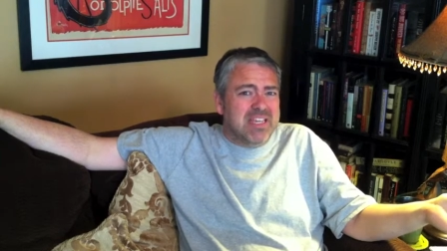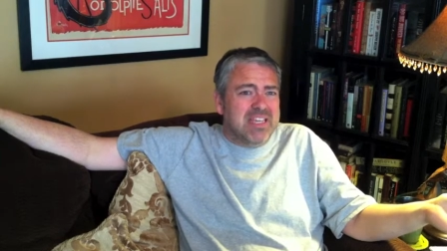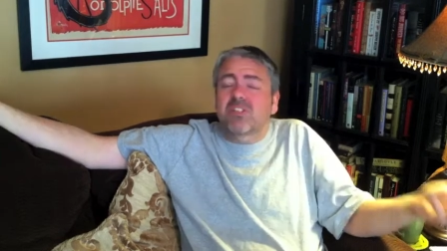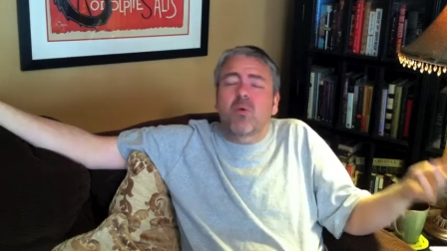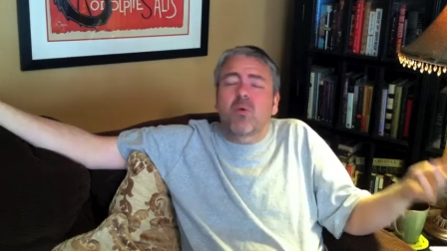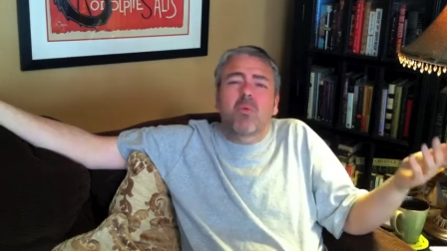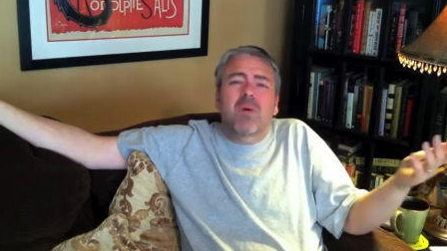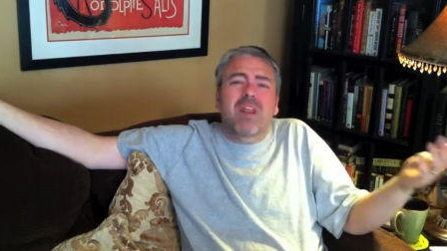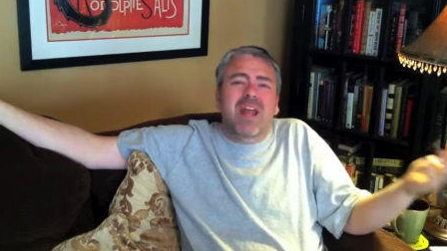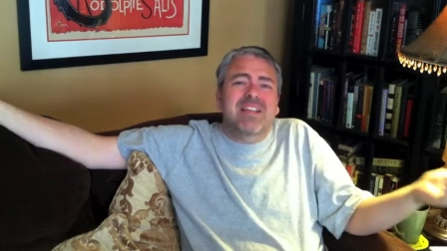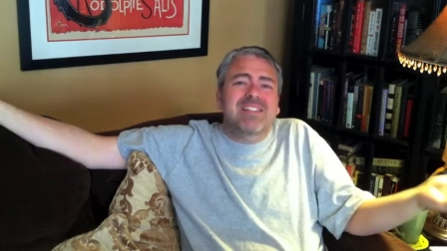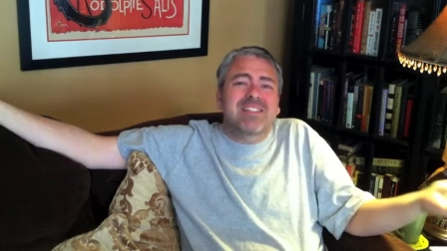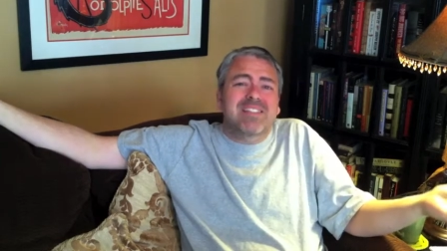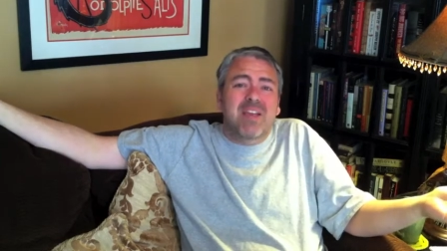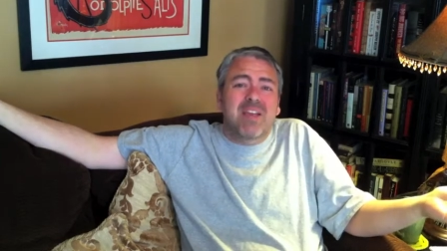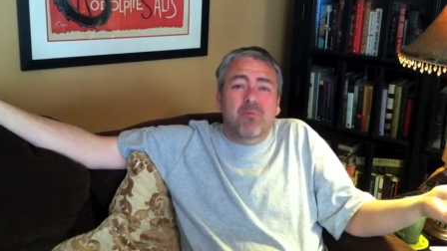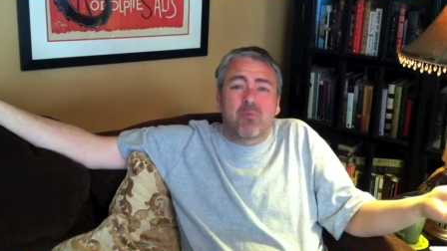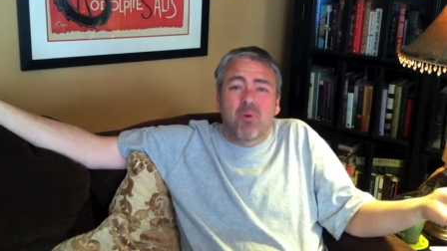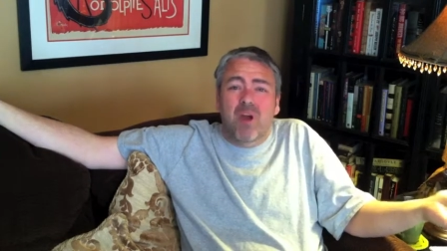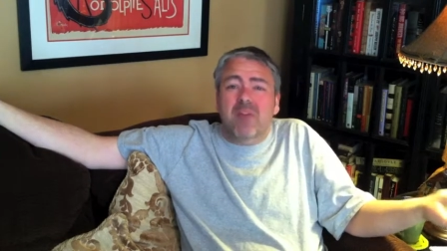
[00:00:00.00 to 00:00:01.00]
When I
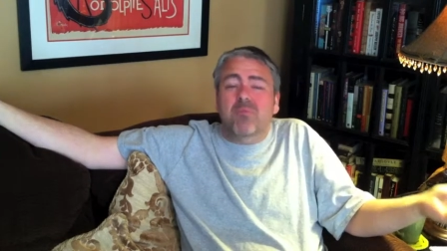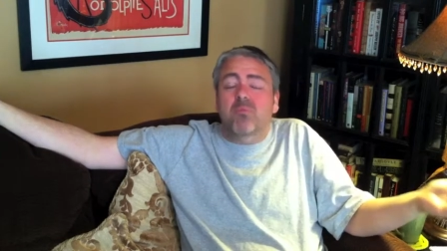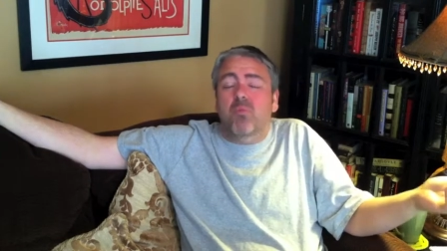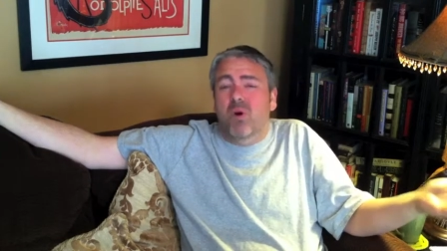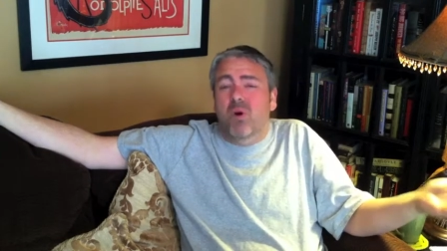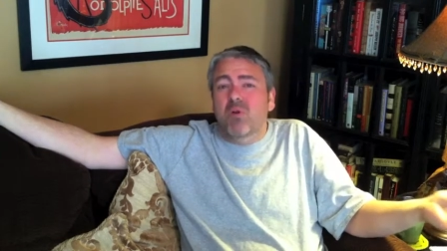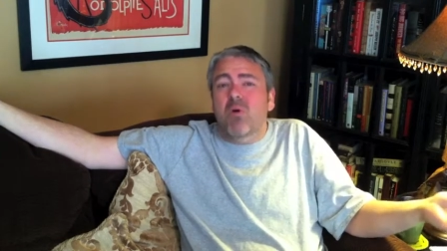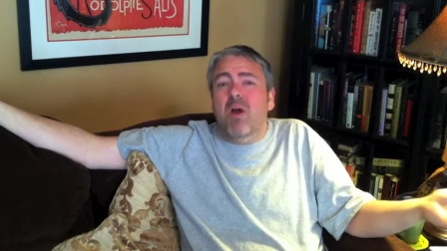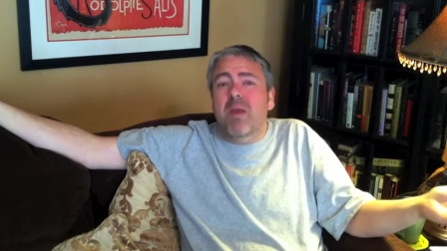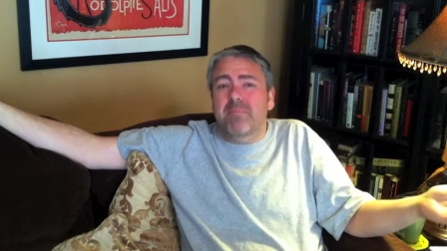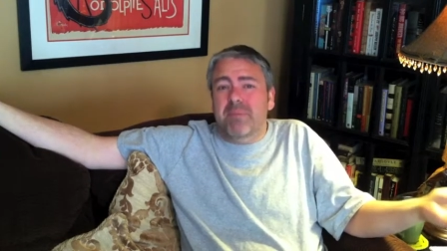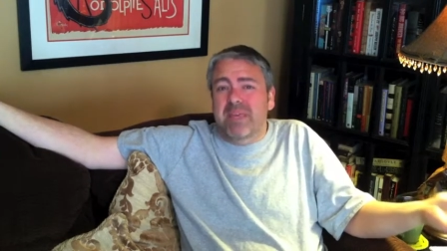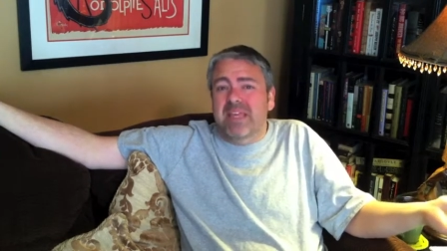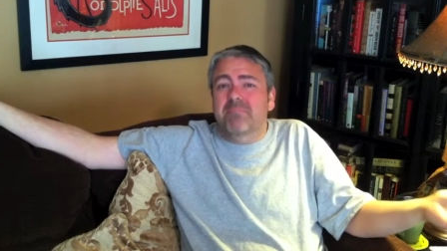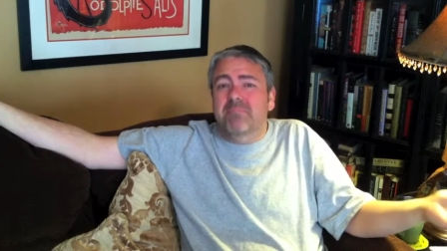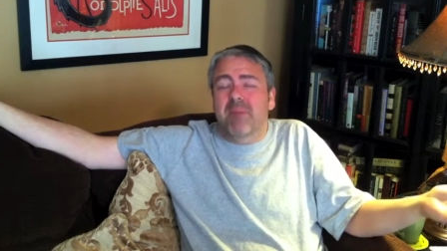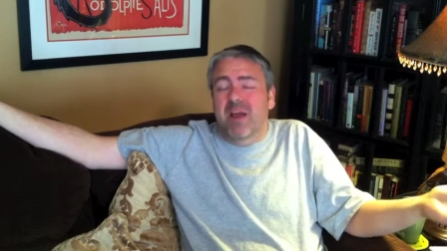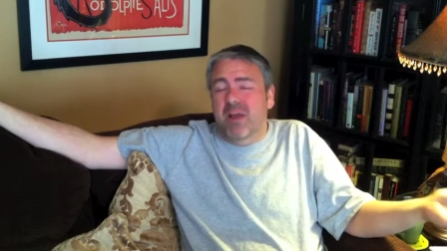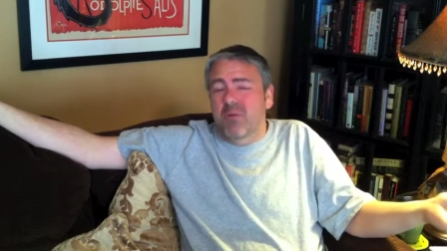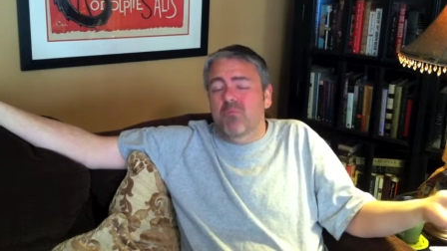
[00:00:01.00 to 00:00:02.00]
say rut, what do I
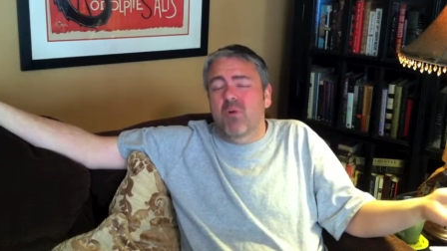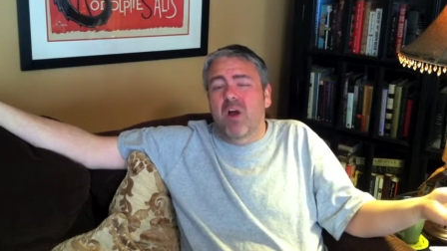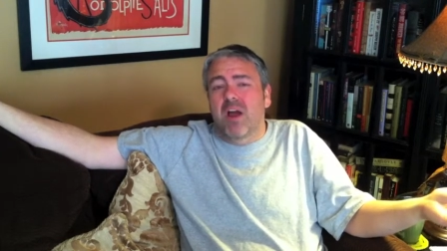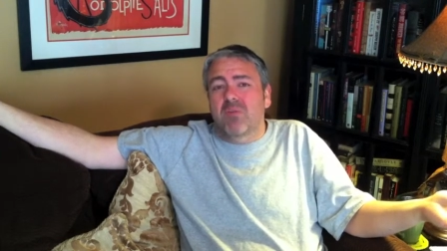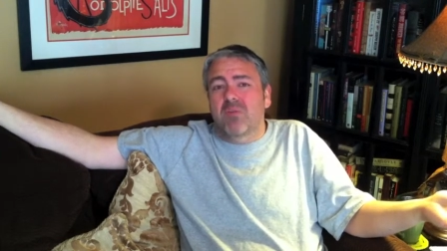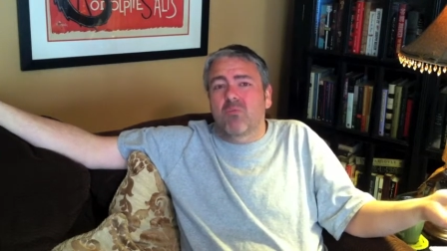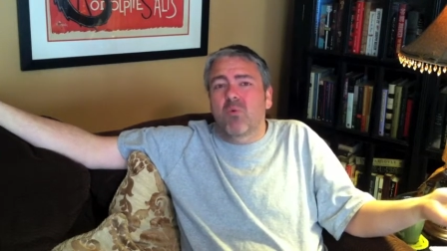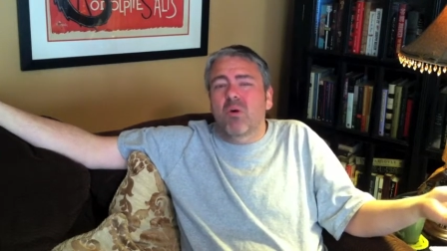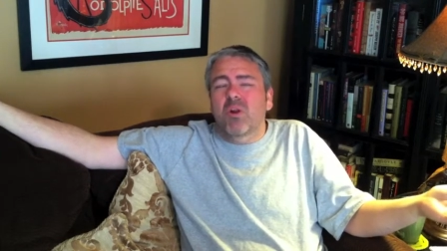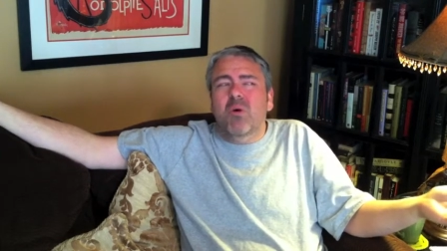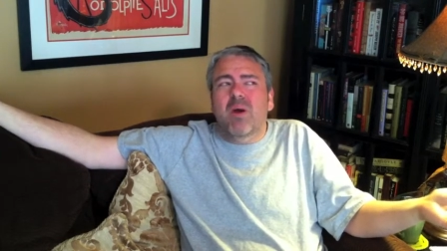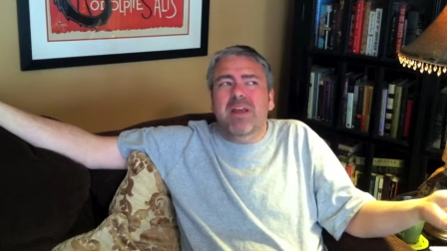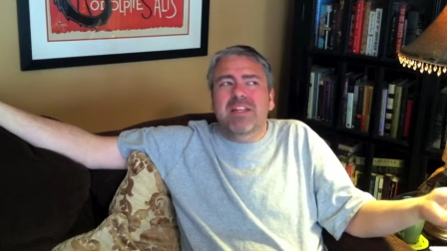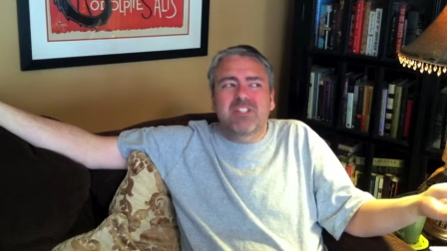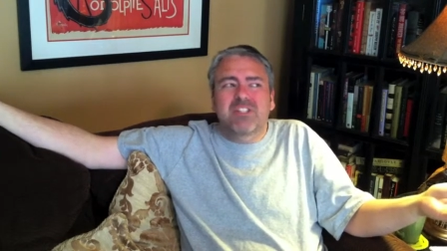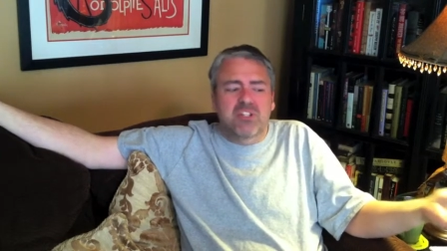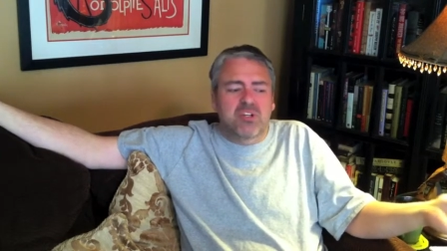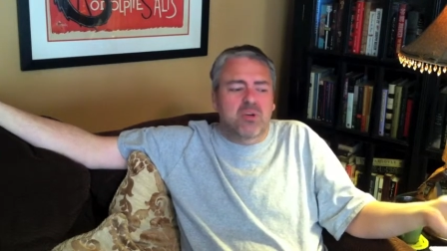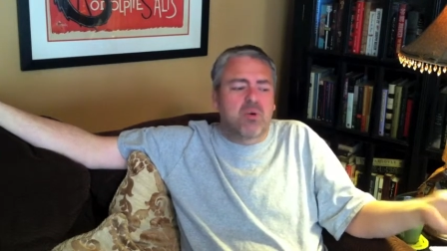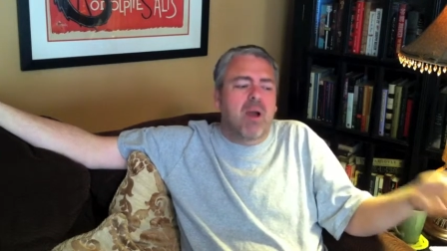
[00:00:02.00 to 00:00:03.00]
mean by rut? What do I
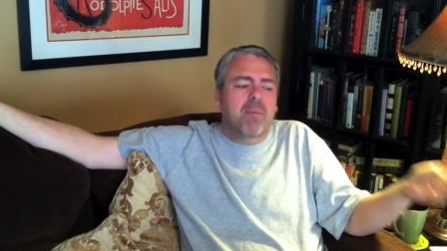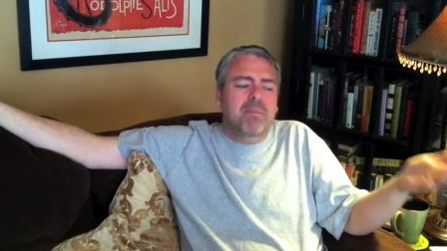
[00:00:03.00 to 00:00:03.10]
do?